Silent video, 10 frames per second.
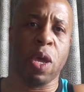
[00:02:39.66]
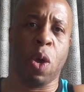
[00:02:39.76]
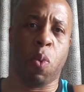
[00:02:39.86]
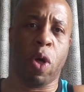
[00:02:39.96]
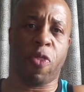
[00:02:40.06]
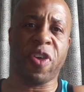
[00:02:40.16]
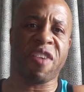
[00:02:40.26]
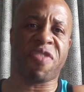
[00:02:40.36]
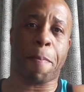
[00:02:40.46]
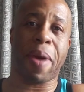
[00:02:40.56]
Well, think
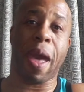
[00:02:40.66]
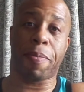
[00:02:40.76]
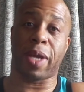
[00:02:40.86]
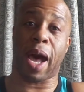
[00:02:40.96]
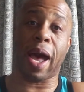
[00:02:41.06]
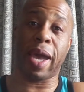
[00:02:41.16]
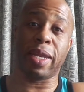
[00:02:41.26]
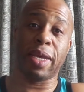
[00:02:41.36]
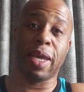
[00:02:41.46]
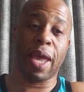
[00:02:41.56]
of the peptide
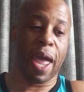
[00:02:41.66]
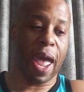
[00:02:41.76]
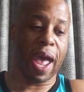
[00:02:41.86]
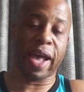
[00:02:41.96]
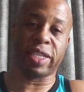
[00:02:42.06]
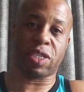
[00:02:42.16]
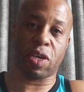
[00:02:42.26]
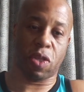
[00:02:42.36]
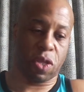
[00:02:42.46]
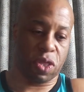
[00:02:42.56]
as
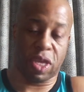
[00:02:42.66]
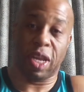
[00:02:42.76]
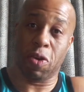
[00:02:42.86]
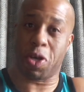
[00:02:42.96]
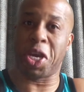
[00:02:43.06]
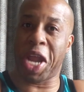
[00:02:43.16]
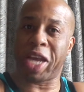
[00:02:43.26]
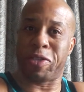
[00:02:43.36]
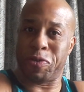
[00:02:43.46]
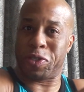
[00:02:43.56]
the little
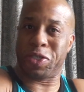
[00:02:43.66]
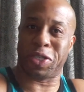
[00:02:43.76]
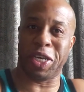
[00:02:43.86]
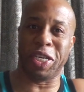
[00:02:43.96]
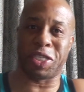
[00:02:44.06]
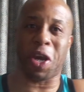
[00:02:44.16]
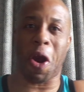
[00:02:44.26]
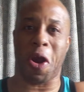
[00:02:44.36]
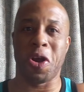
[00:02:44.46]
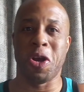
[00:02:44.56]
connectors to each car.